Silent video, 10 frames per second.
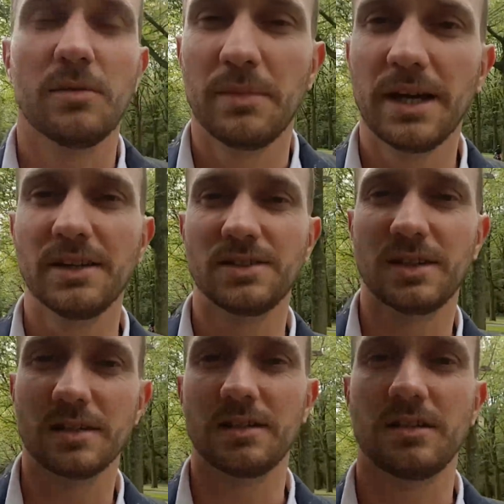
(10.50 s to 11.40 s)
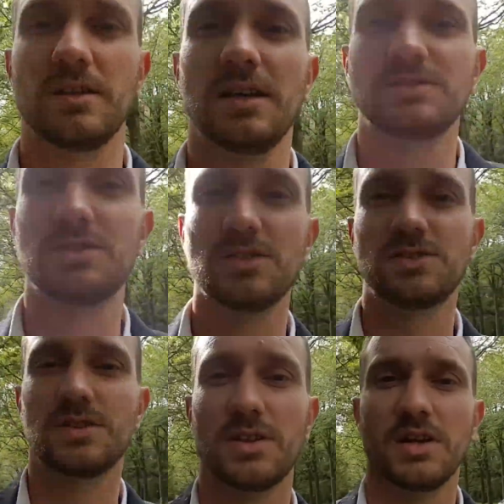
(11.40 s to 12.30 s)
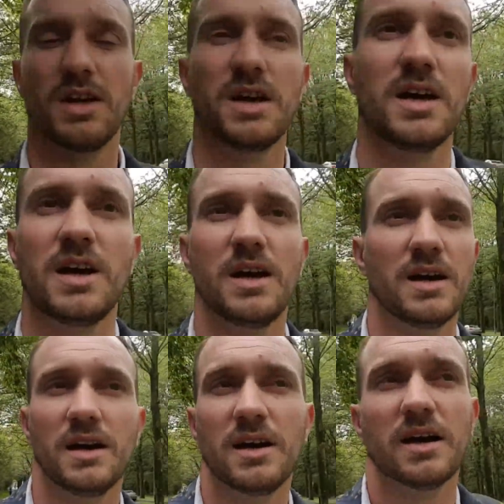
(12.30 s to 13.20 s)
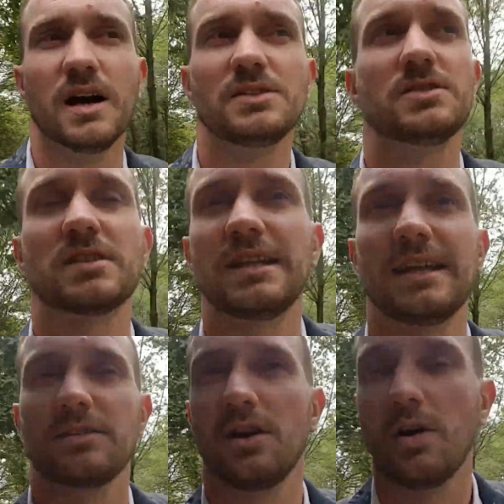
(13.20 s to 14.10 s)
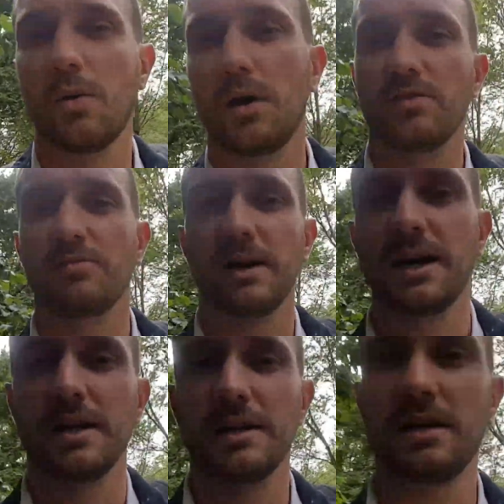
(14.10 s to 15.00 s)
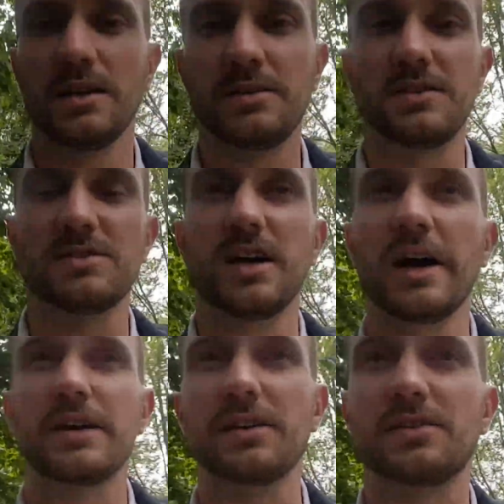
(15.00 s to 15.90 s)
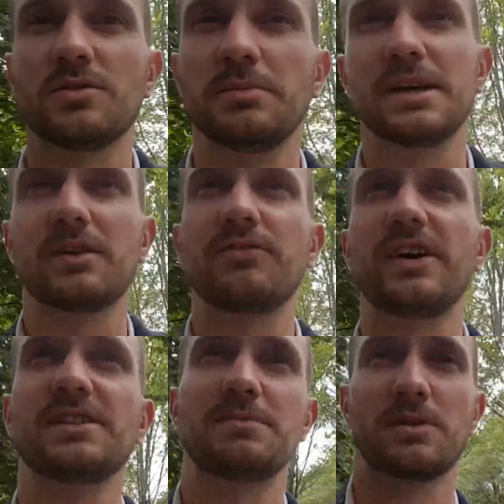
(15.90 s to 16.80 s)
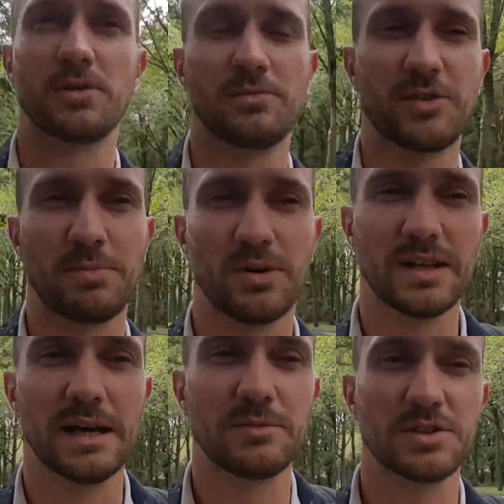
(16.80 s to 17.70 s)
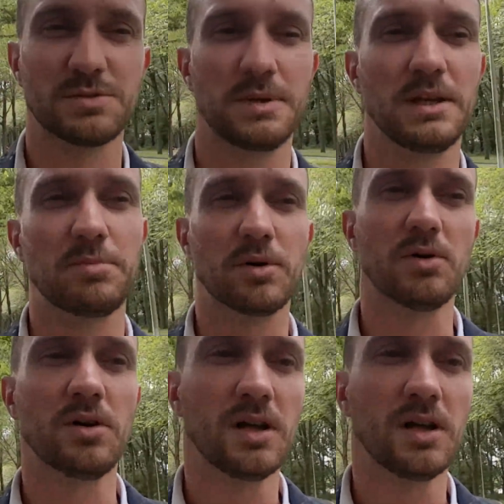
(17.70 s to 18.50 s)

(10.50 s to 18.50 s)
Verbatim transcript: amazing. It's just, I just let go of my desire to make a Facebook group for polyamorous people.